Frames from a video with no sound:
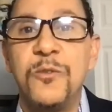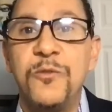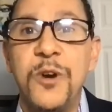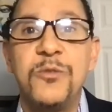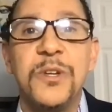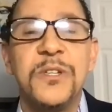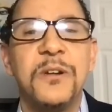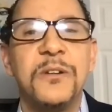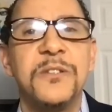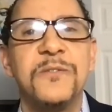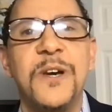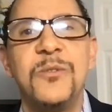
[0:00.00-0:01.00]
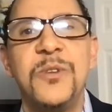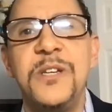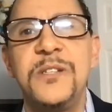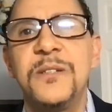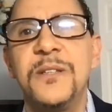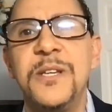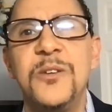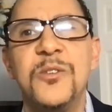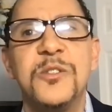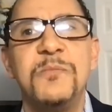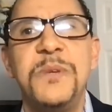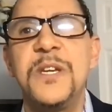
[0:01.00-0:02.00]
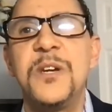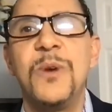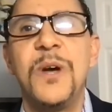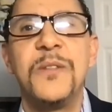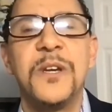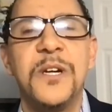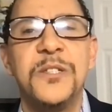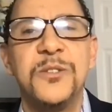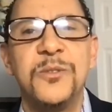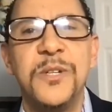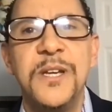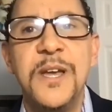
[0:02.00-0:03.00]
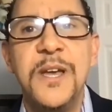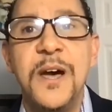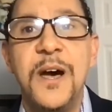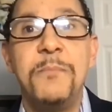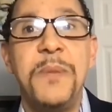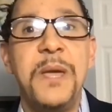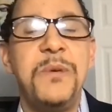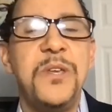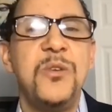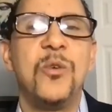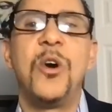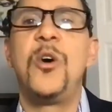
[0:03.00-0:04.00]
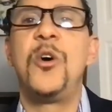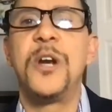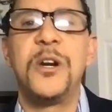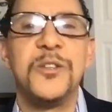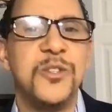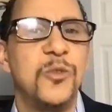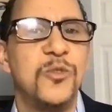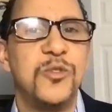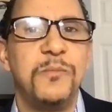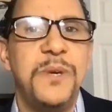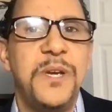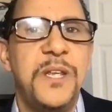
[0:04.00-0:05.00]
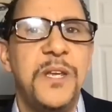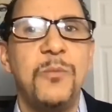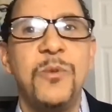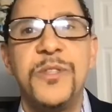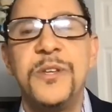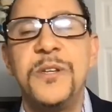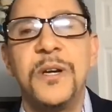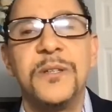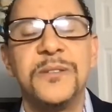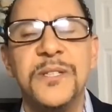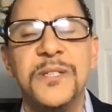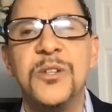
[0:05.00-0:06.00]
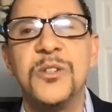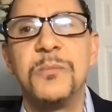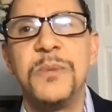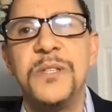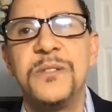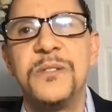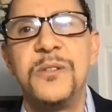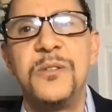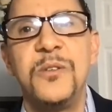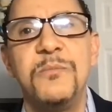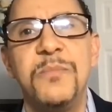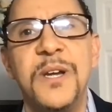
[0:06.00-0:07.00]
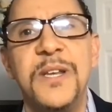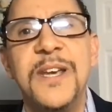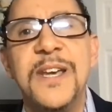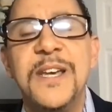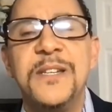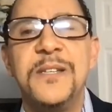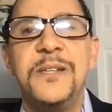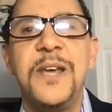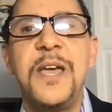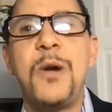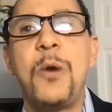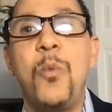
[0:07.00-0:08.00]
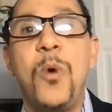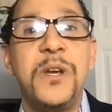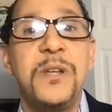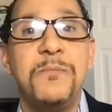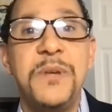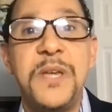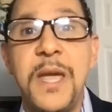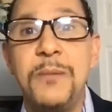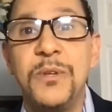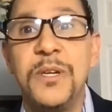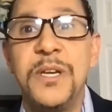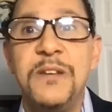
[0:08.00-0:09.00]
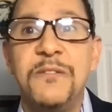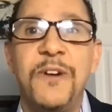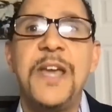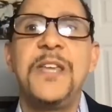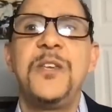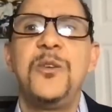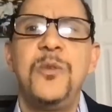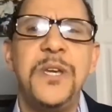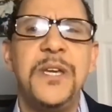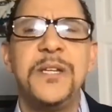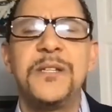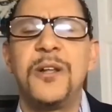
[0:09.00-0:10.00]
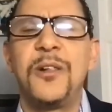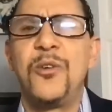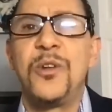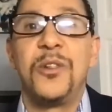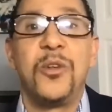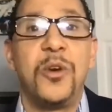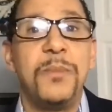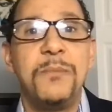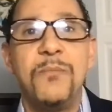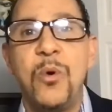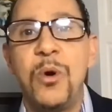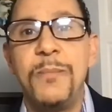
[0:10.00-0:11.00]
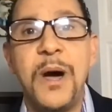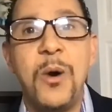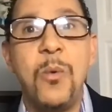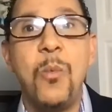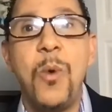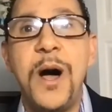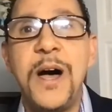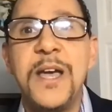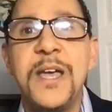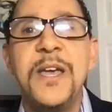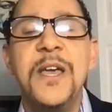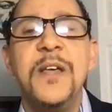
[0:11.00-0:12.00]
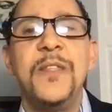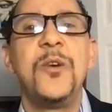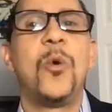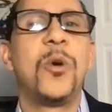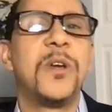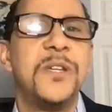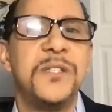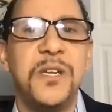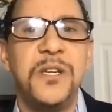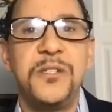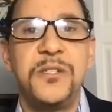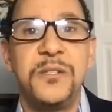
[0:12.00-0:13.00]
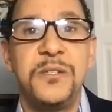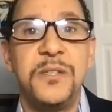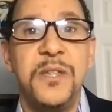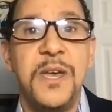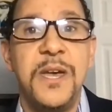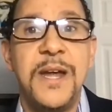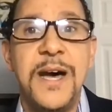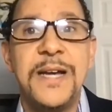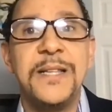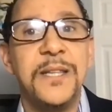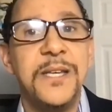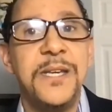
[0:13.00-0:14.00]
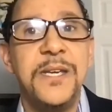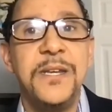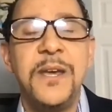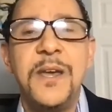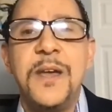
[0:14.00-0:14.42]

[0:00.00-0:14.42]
Frederick Douglass Foundation leaders speak around the country. Maybe you are on our social media with the Douglass Leadership Institute. But today I wanted to be able to invite you in to learn a little bit more about why the organizations that I lead